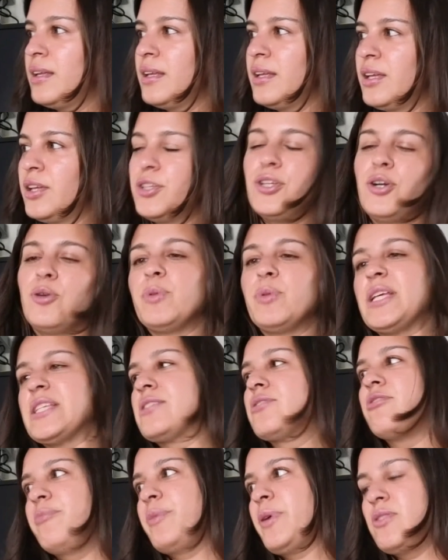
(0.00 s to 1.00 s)
No,
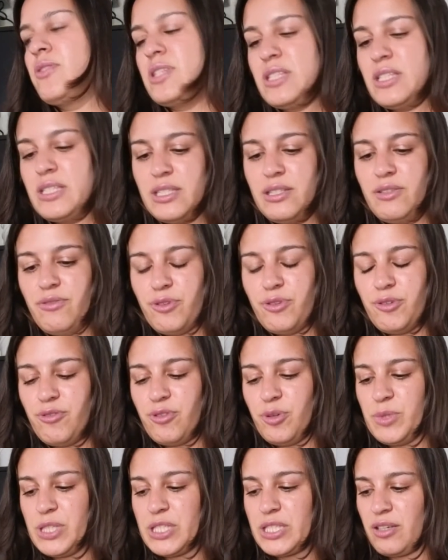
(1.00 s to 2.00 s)
plaster of Paris is different
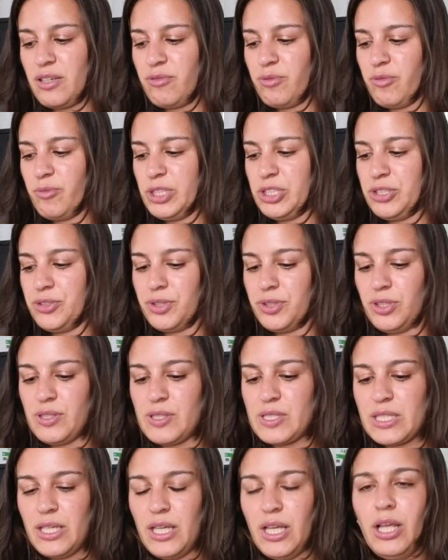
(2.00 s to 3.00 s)
from this type of materials.